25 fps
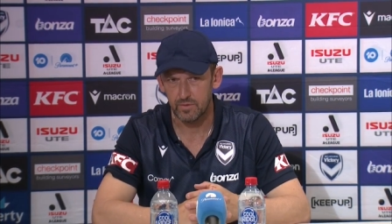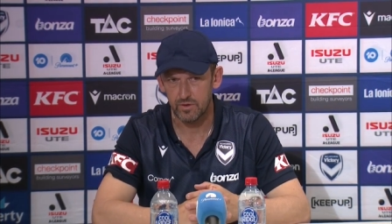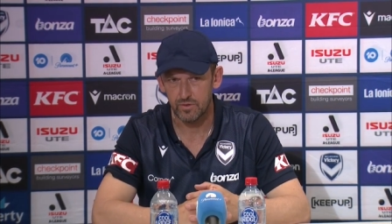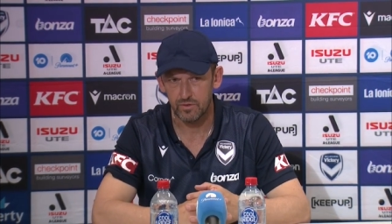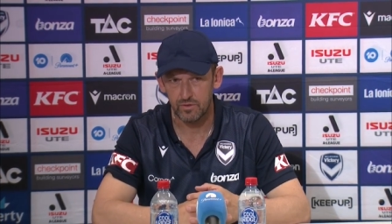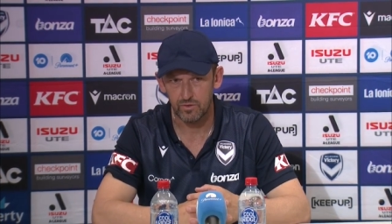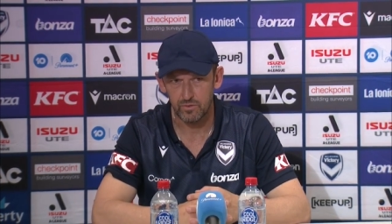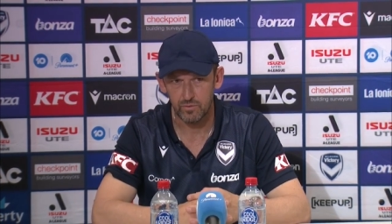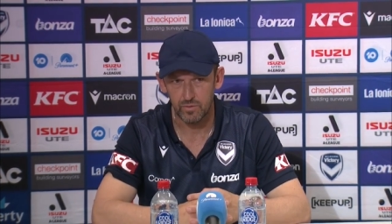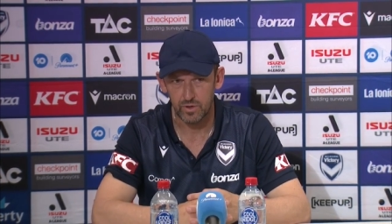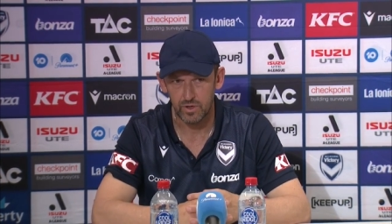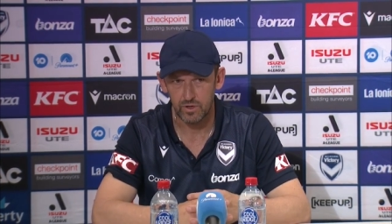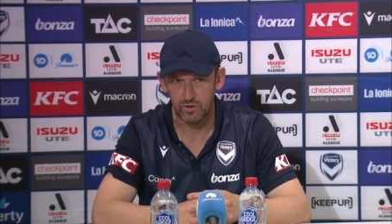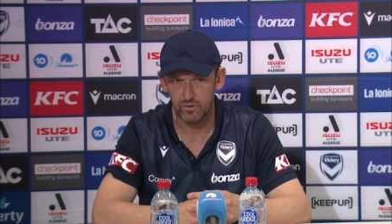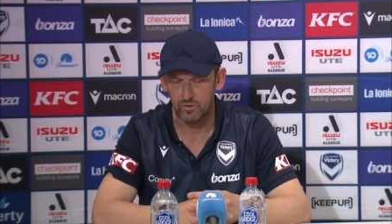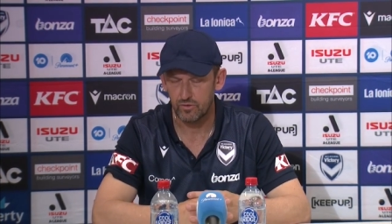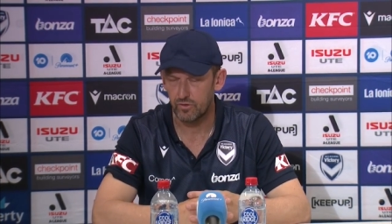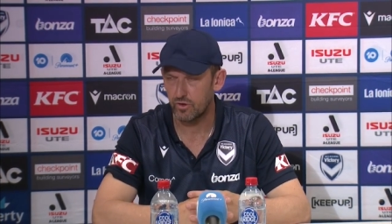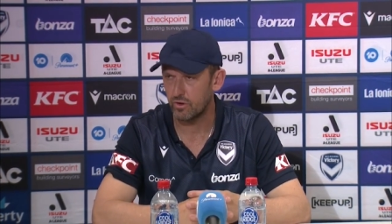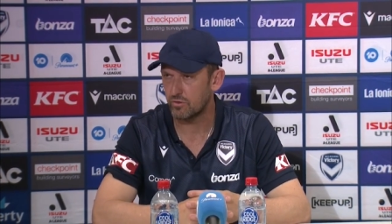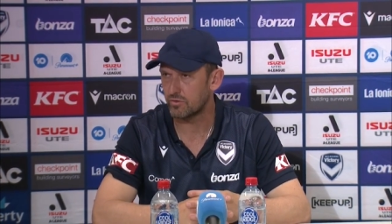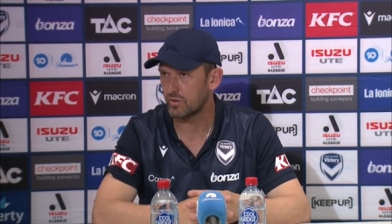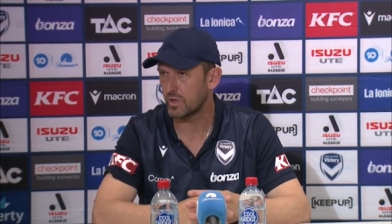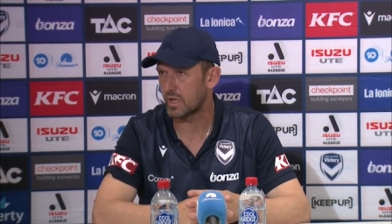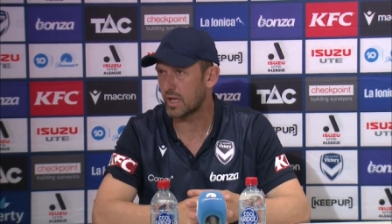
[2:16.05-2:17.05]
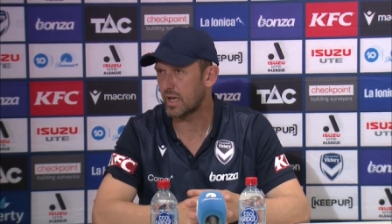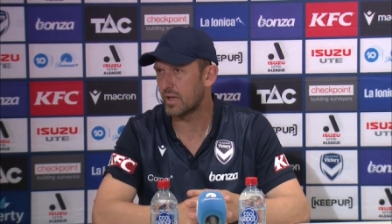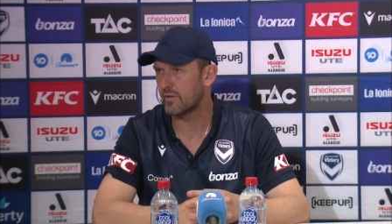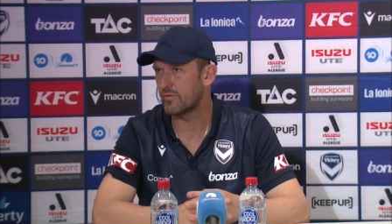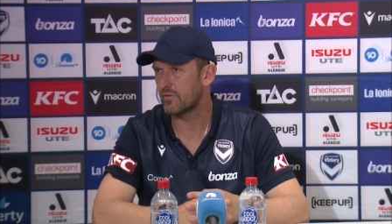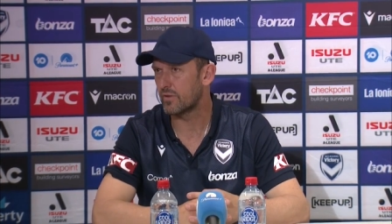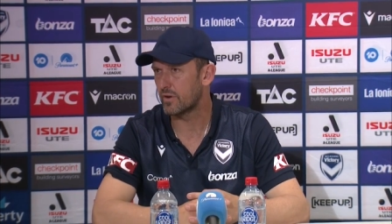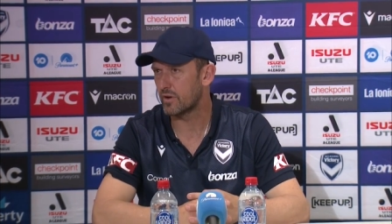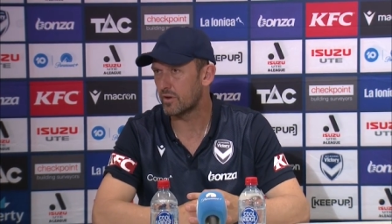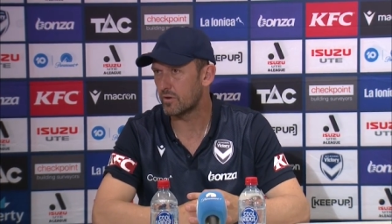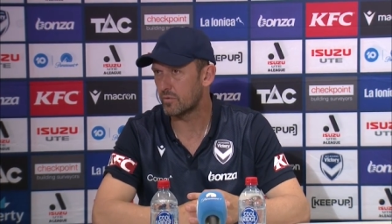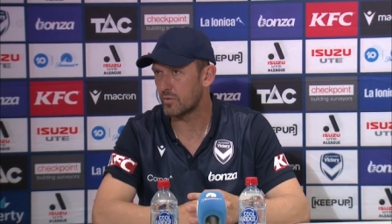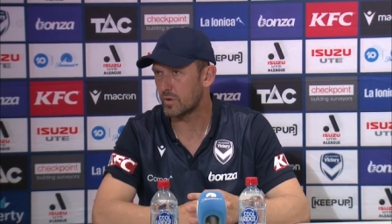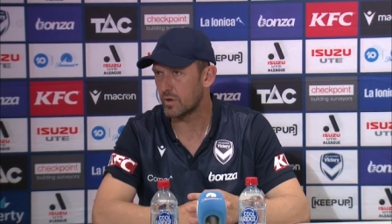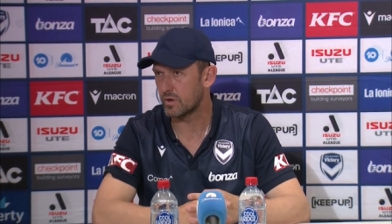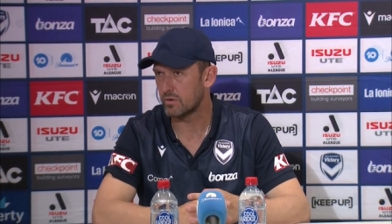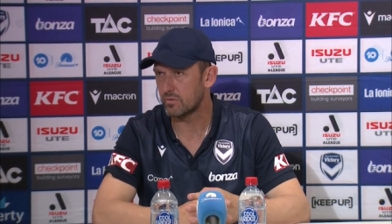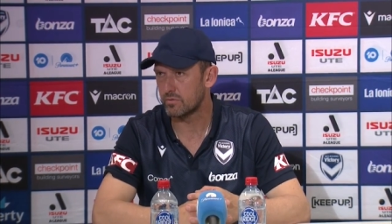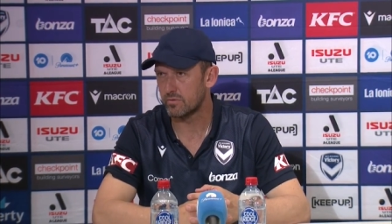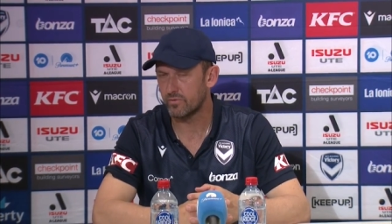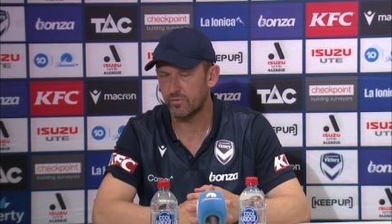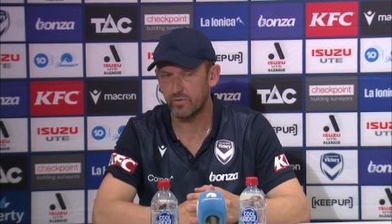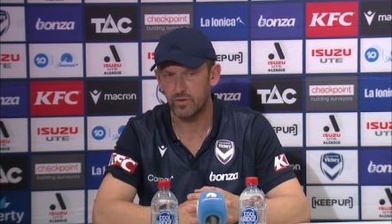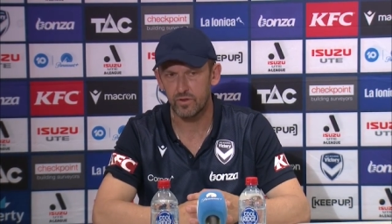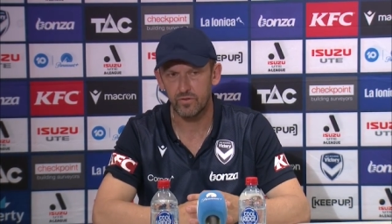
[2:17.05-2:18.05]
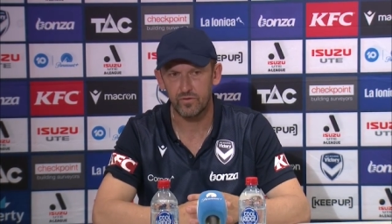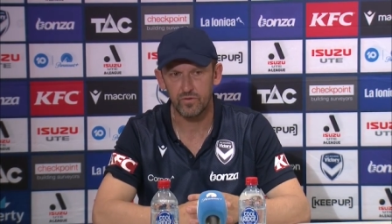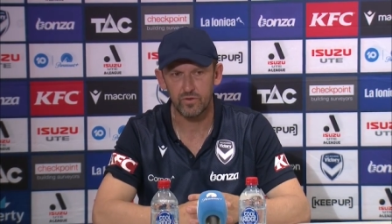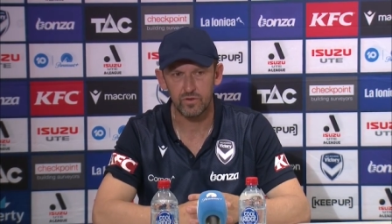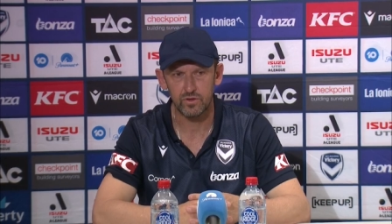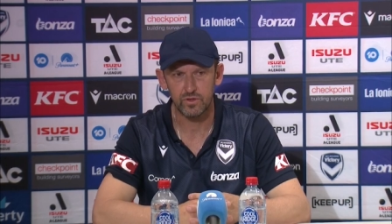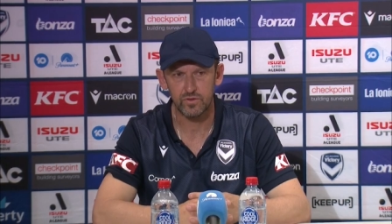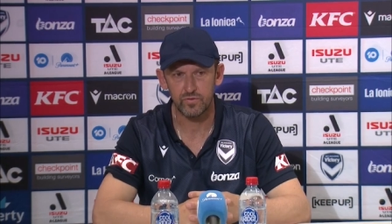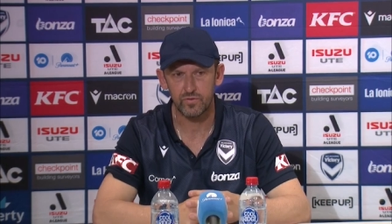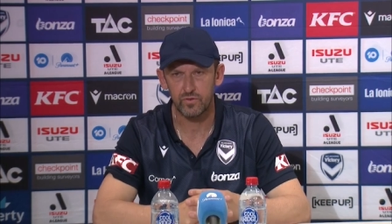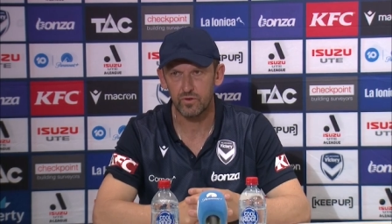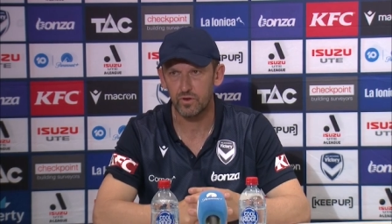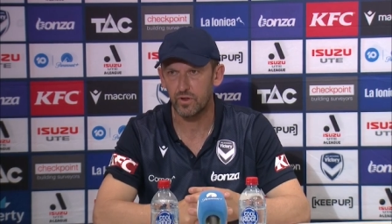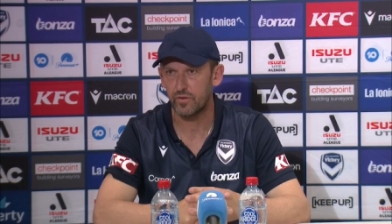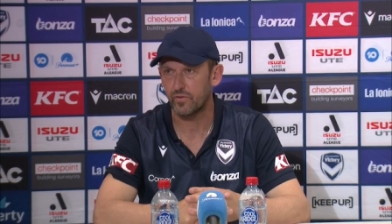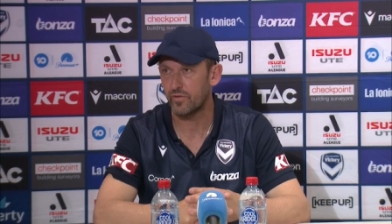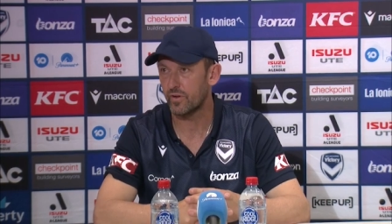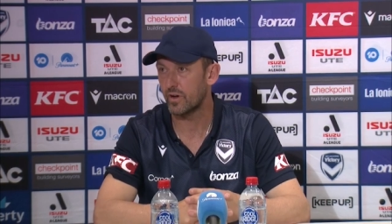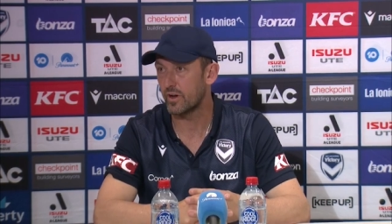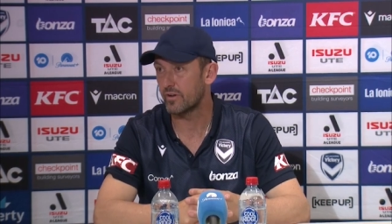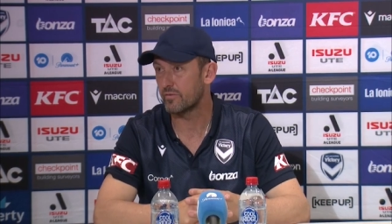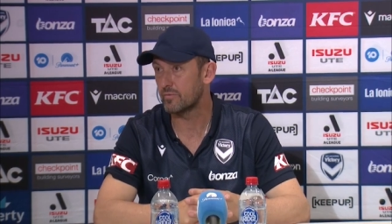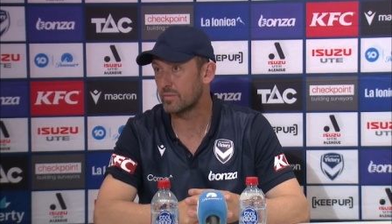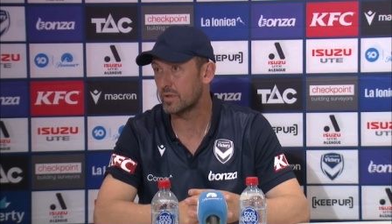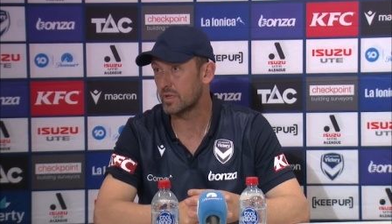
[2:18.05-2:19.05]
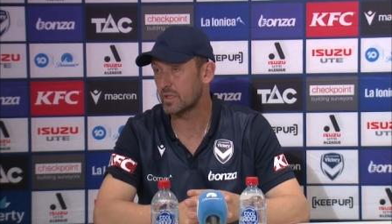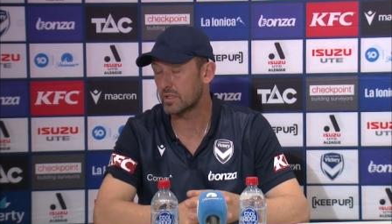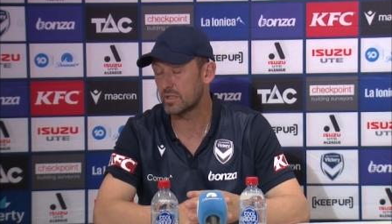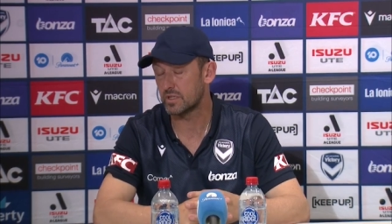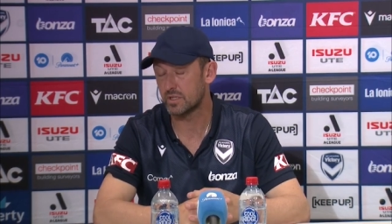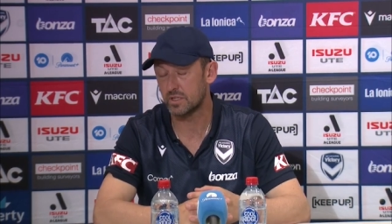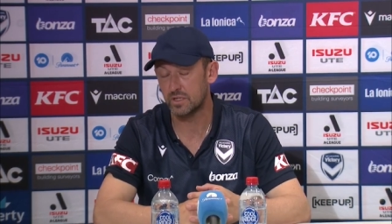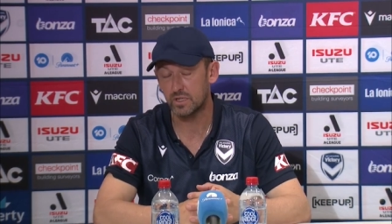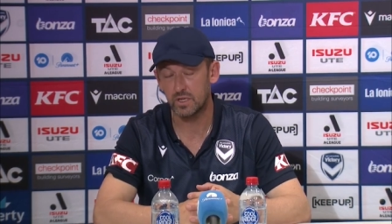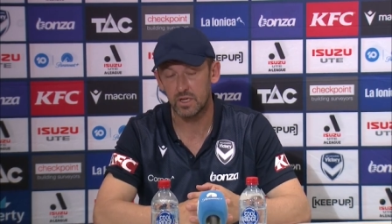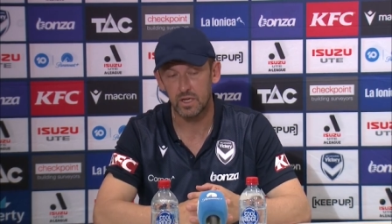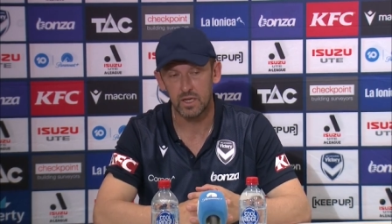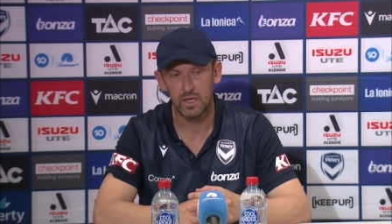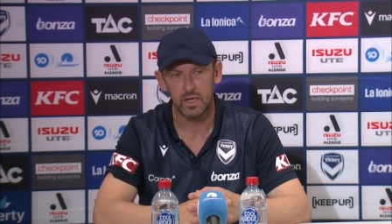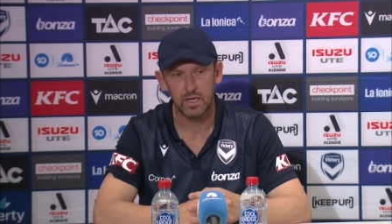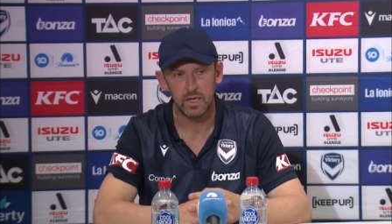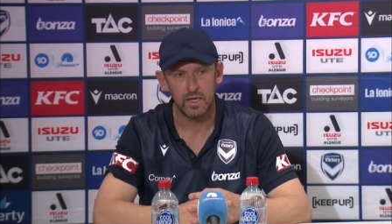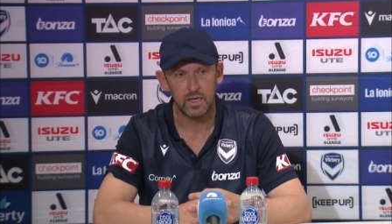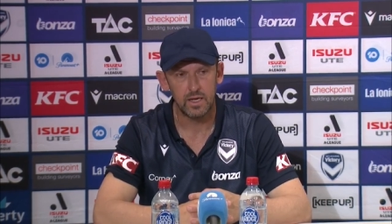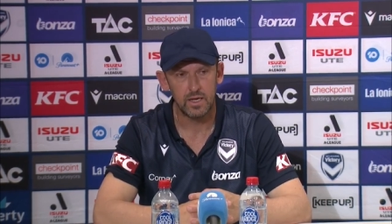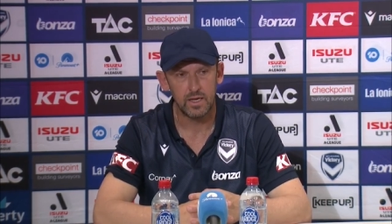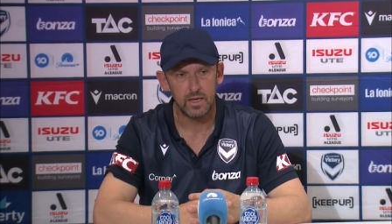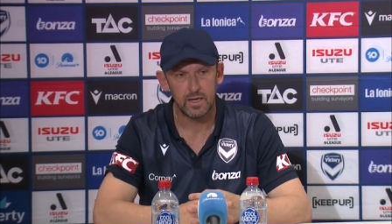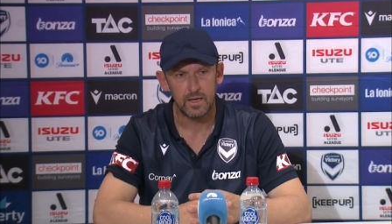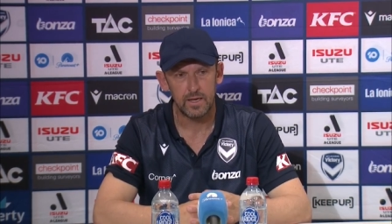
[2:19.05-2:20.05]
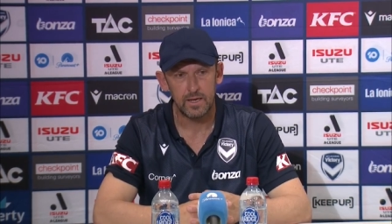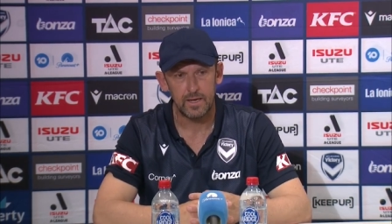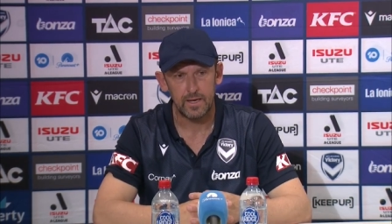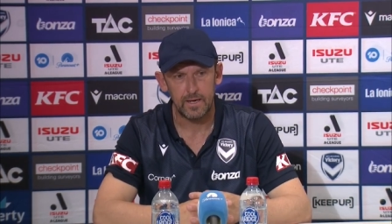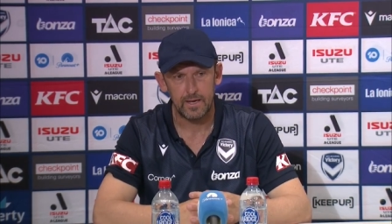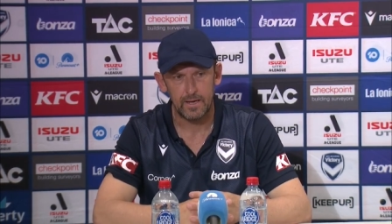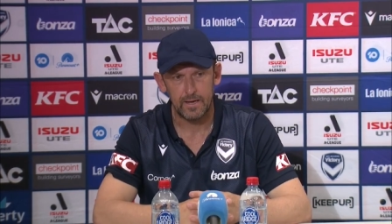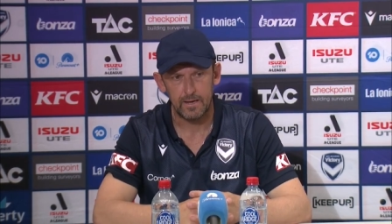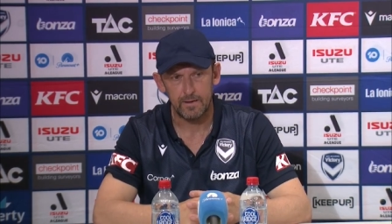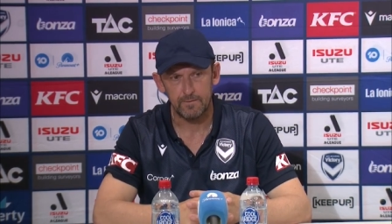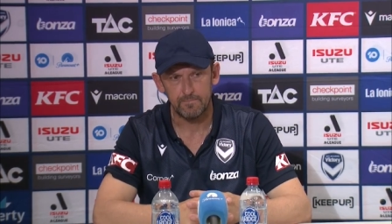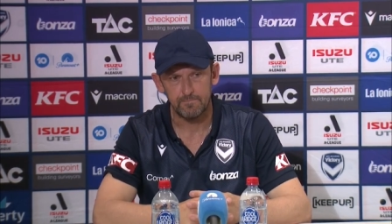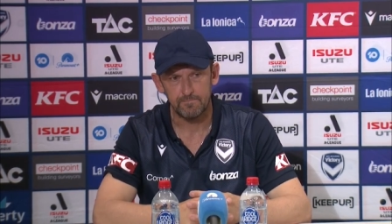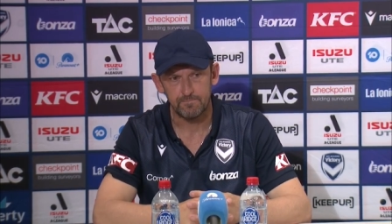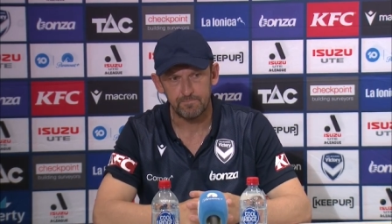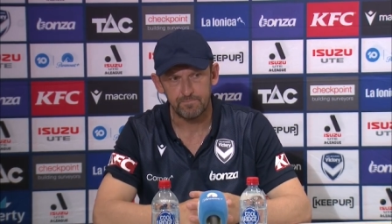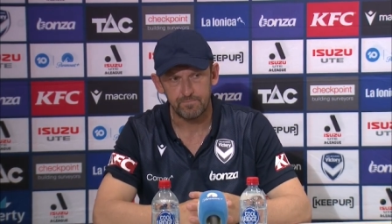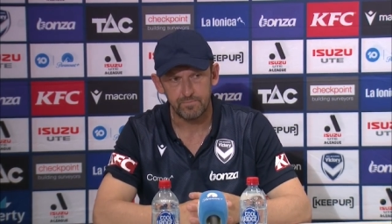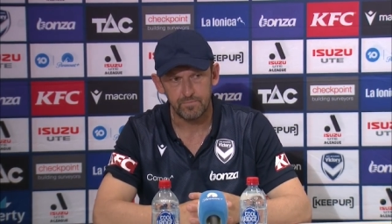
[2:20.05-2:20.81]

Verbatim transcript: I thought we controlled the game very well for the first 45 minutes. Um,